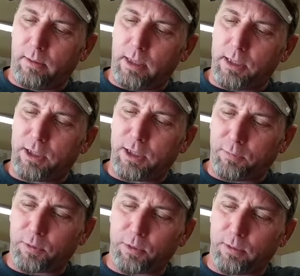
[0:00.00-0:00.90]
the
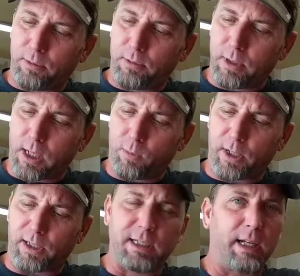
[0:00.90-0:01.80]
shifter, I
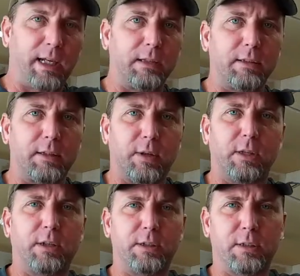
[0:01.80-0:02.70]
want to TIG it so it
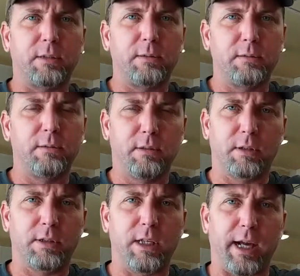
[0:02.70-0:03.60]
looks,
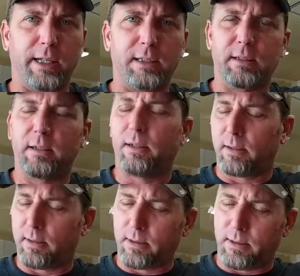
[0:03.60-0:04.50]
looks nice.
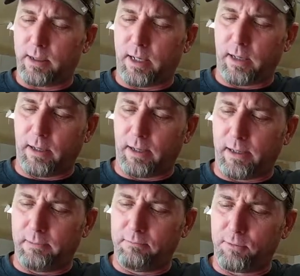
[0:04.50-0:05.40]
And
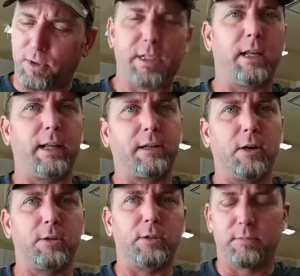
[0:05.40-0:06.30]
uh, we'll see how that
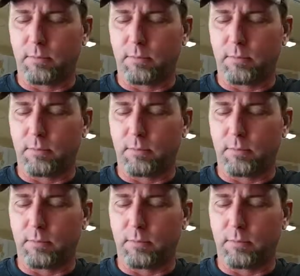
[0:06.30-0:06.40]
goes.